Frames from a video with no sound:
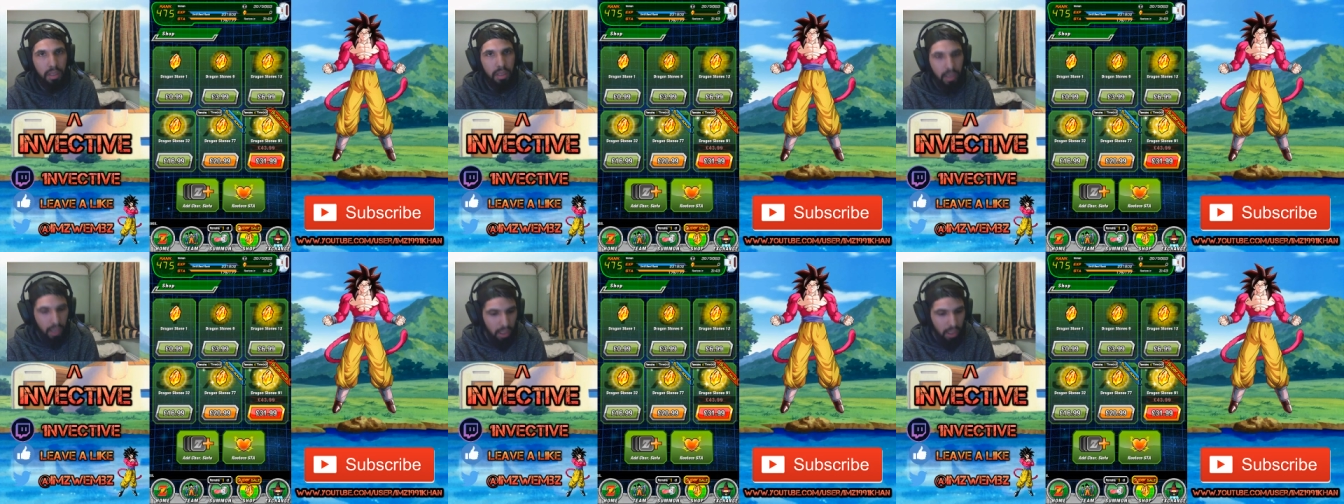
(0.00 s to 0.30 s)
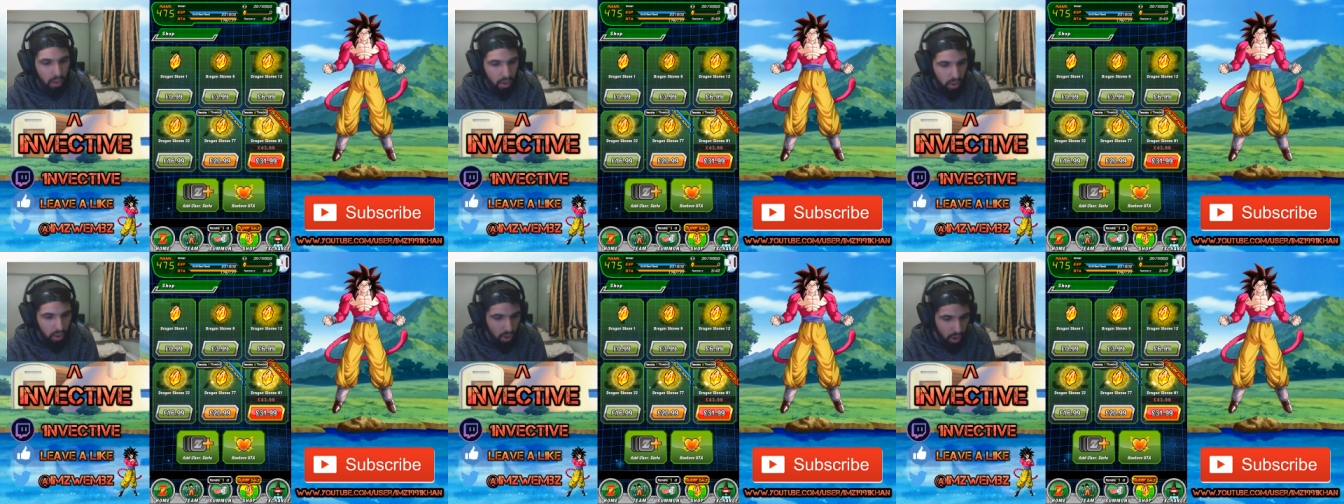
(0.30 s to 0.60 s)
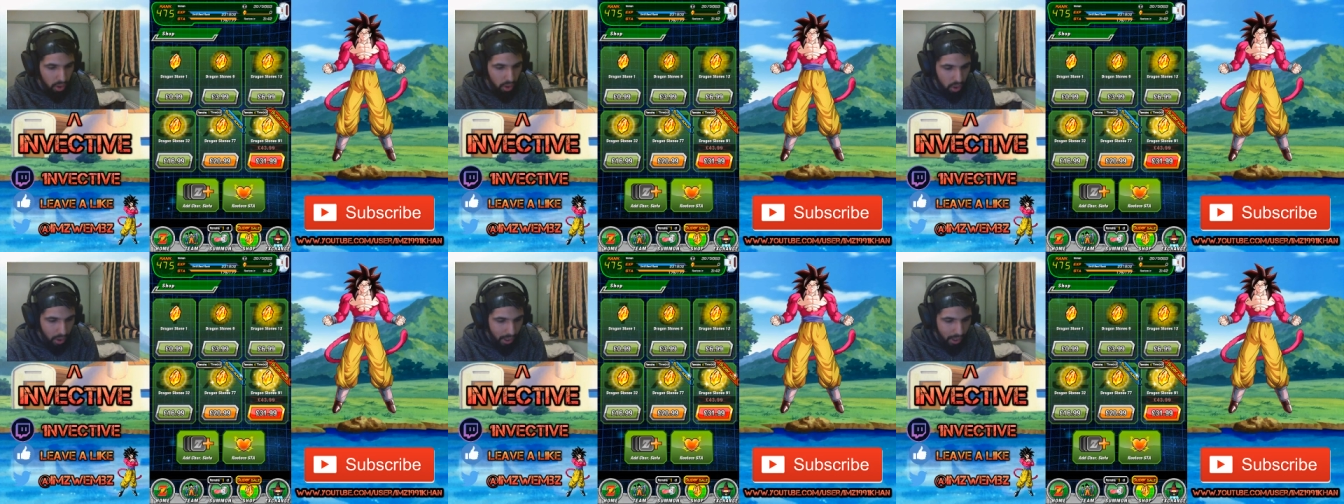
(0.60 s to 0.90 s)
Like,
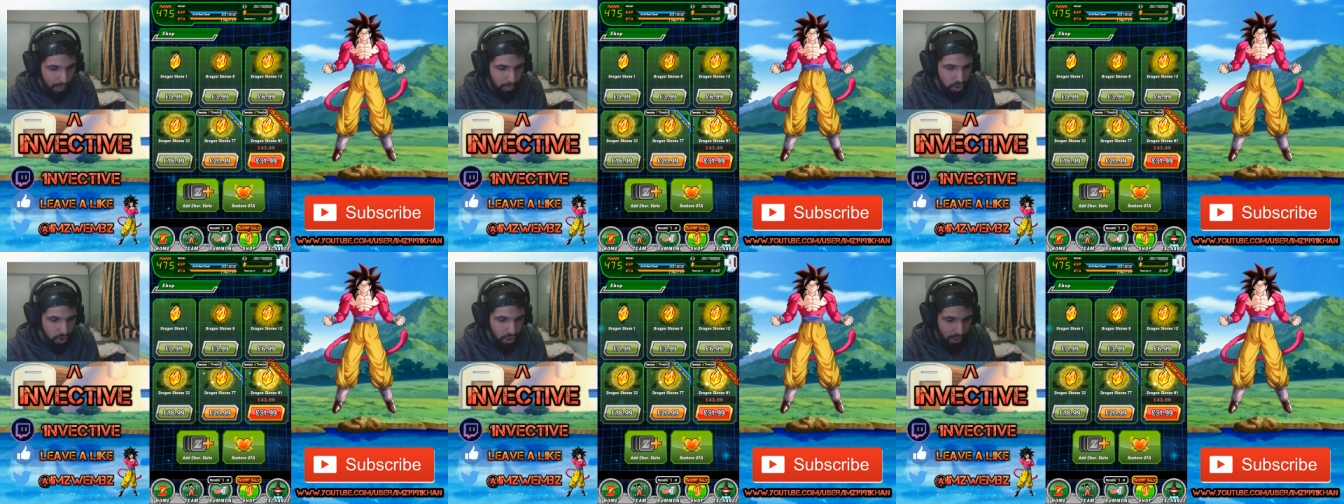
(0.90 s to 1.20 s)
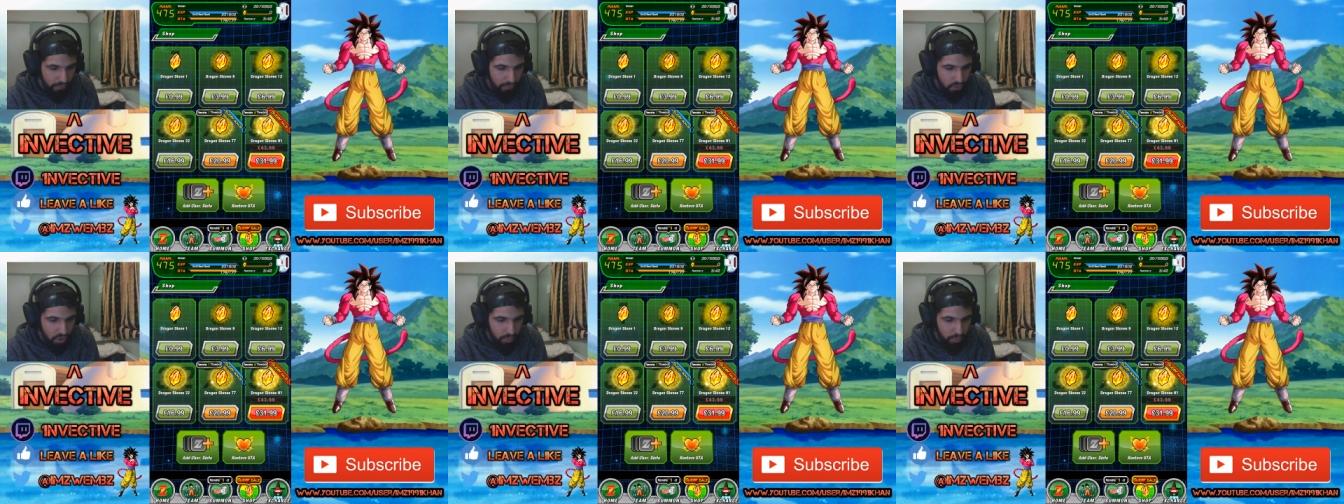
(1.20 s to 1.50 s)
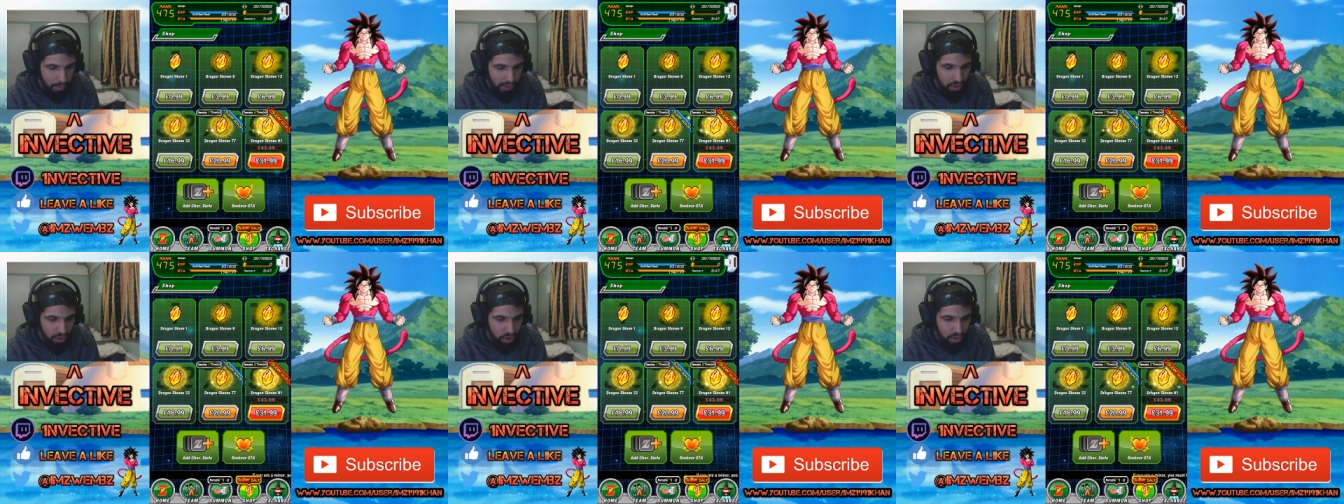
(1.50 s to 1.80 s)
look, look how much you have to
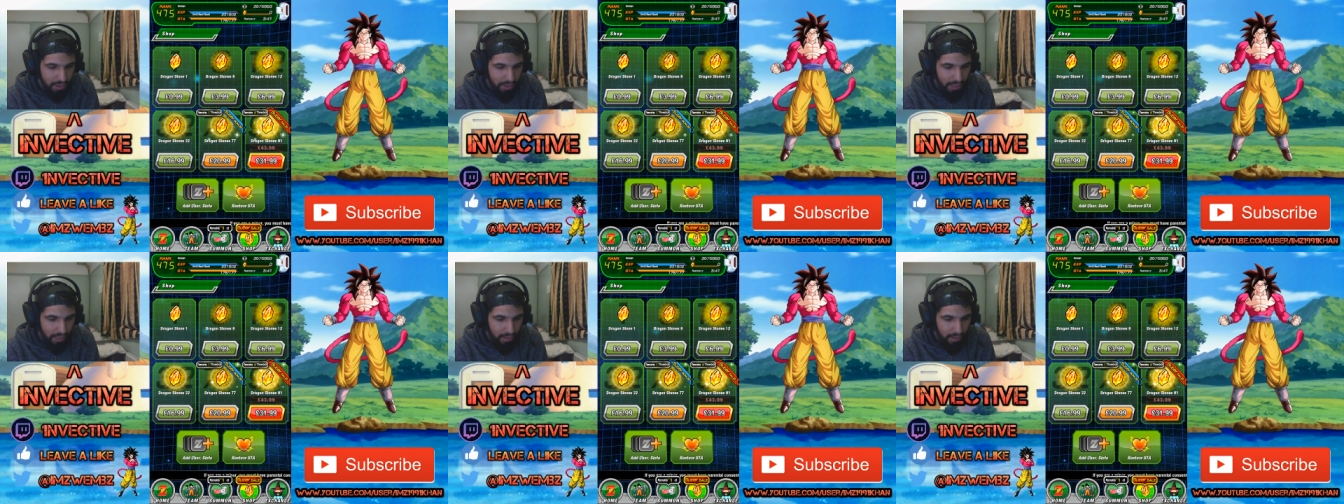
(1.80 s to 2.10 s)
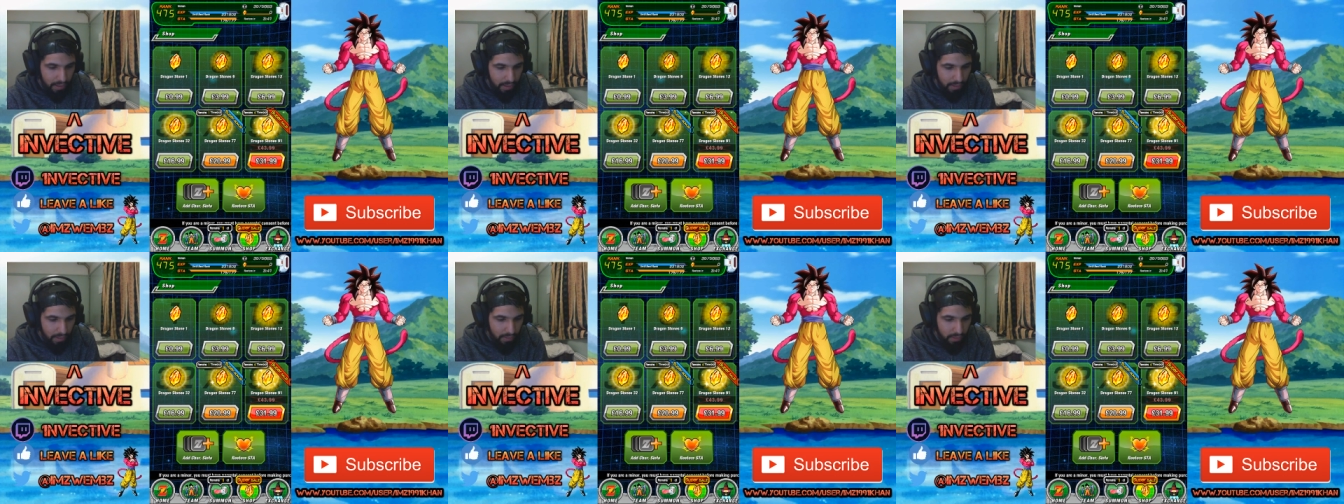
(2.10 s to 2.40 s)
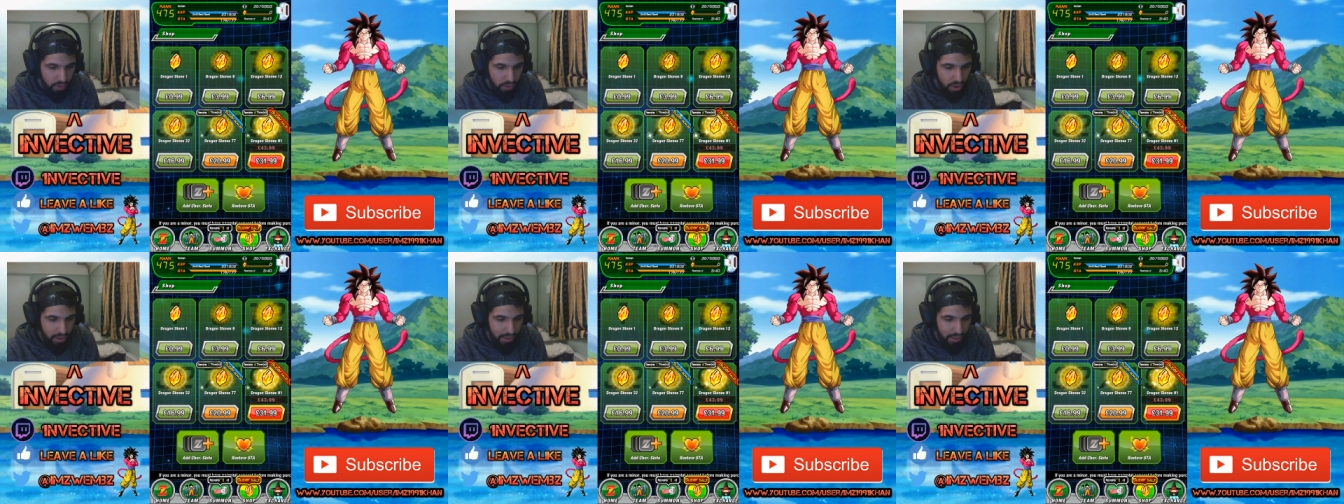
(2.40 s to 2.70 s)
spend just to get,
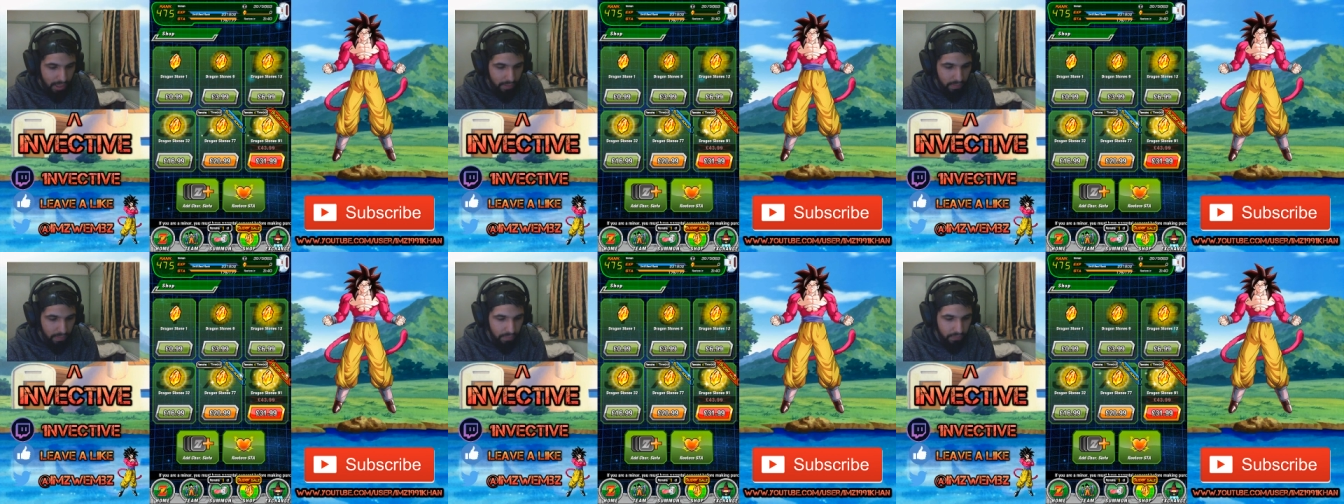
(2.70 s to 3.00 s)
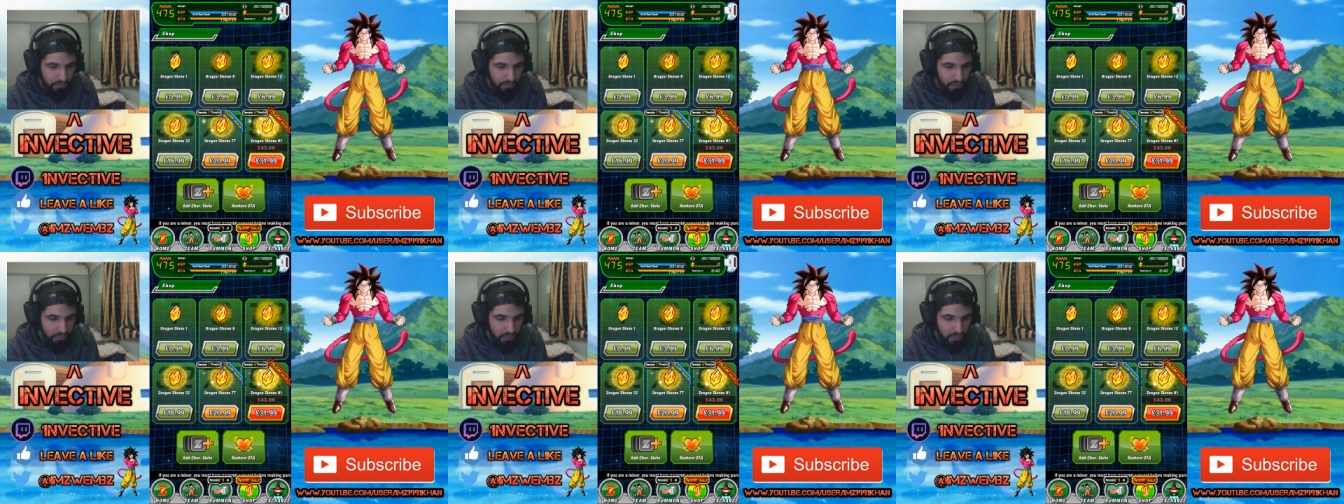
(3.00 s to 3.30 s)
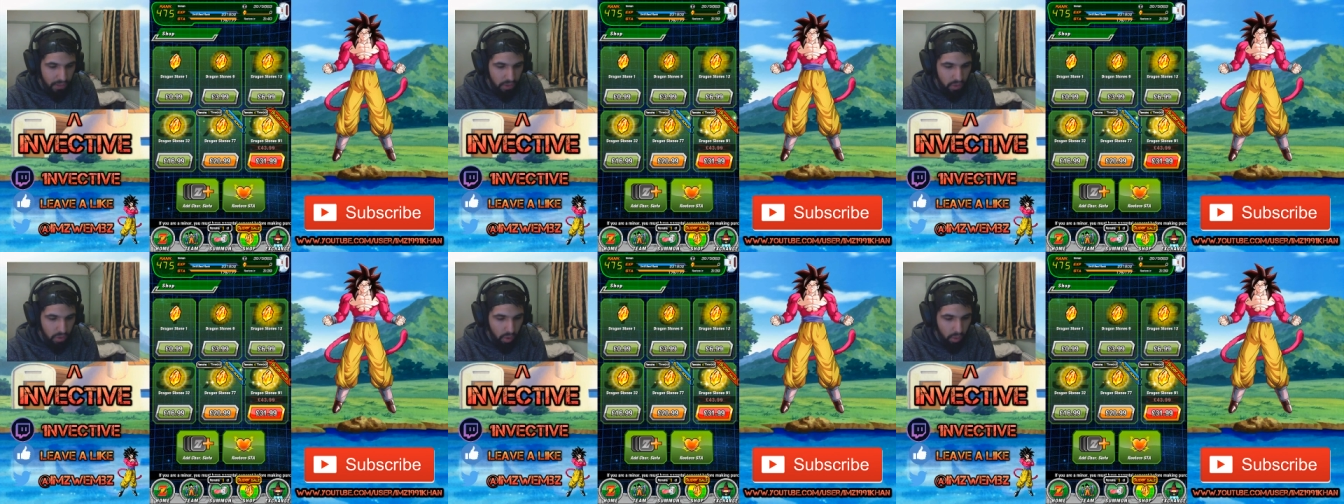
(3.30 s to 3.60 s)
just to get a
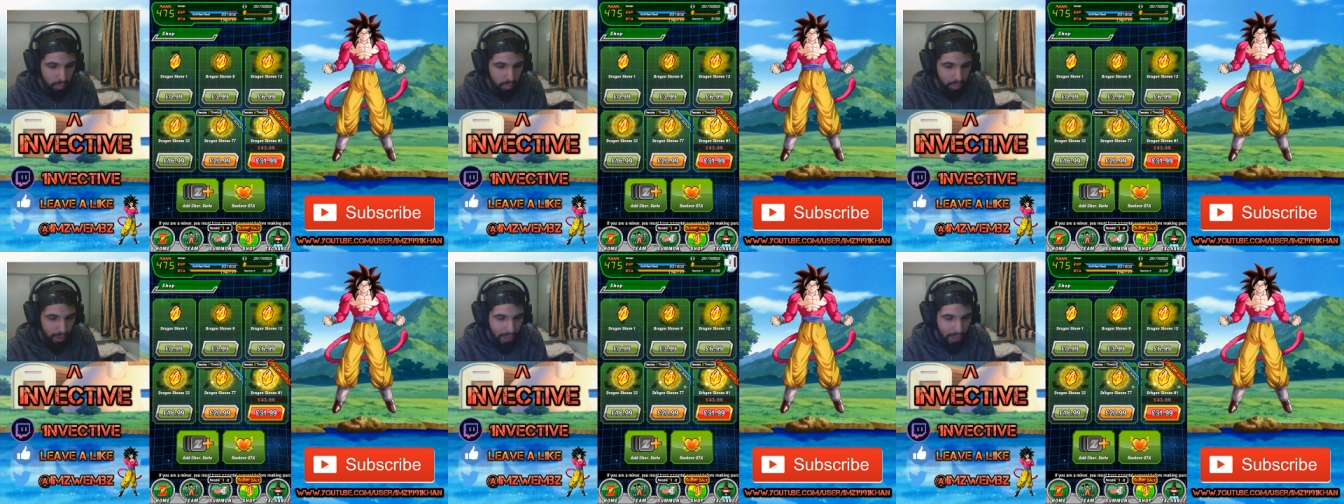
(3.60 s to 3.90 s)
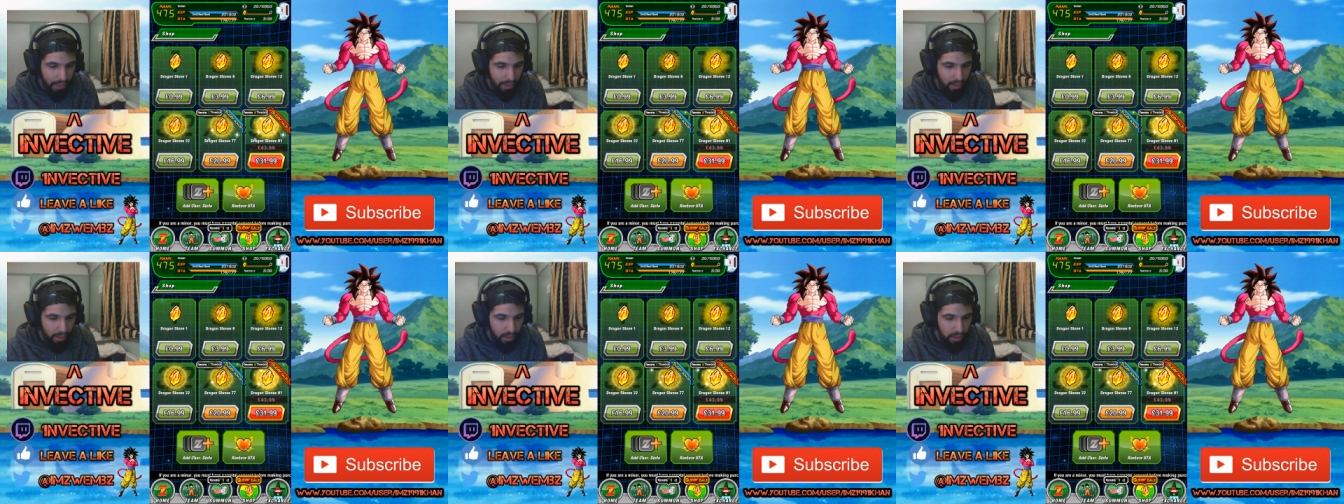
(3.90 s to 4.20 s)
50 stone pack.